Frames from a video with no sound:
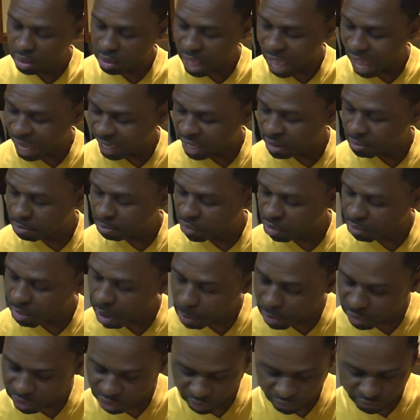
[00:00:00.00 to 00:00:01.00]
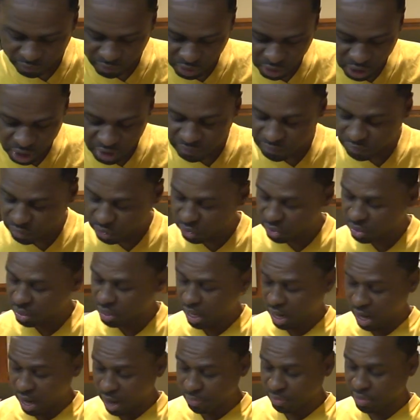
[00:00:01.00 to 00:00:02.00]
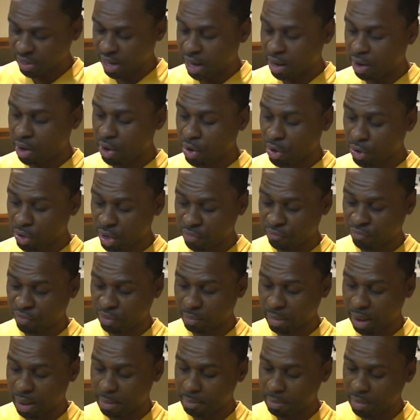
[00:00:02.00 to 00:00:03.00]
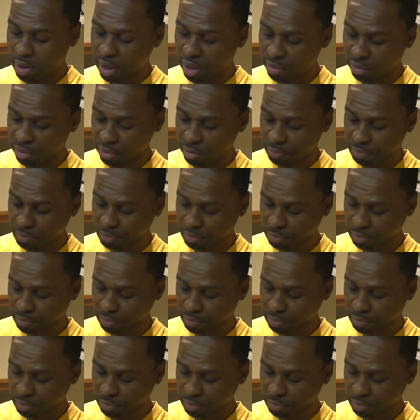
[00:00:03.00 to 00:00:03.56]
I can remember the very first time that I heard it from my mother.